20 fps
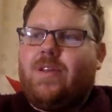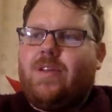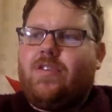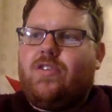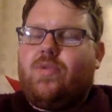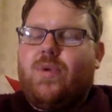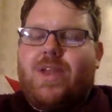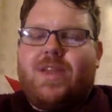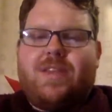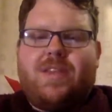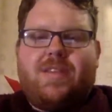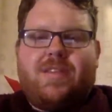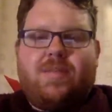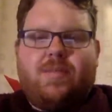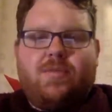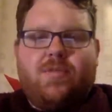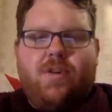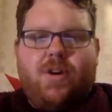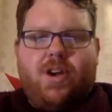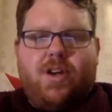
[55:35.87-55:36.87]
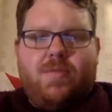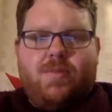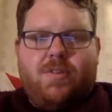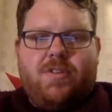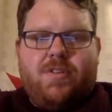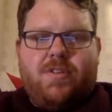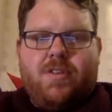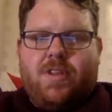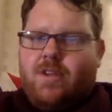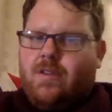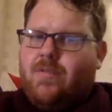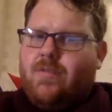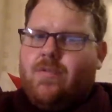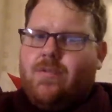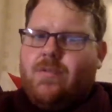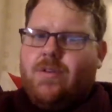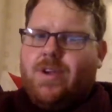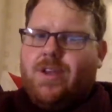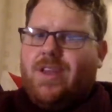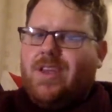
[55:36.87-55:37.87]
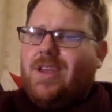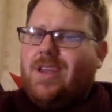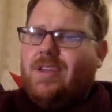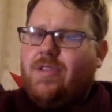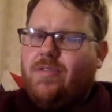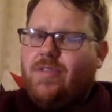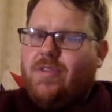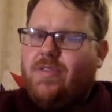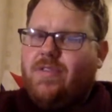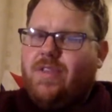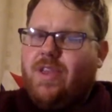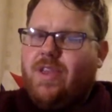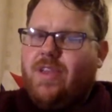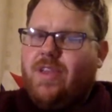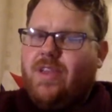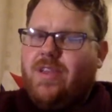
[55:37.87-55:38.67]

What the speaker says: 20 subscribers, you think, "Oh, can I get to 50?"